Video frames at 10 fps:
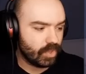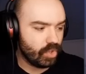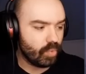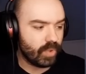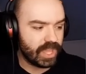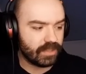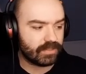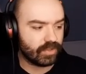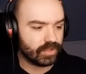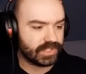You, we get
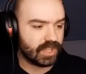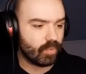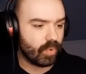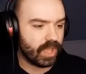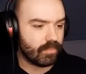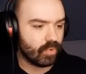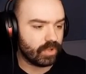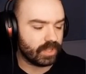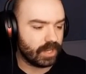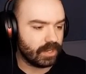thirsty way
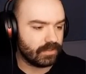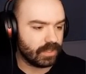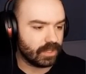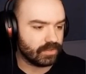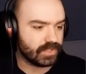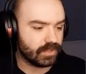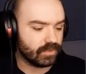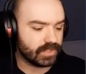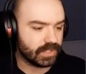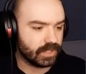more than anything else it looks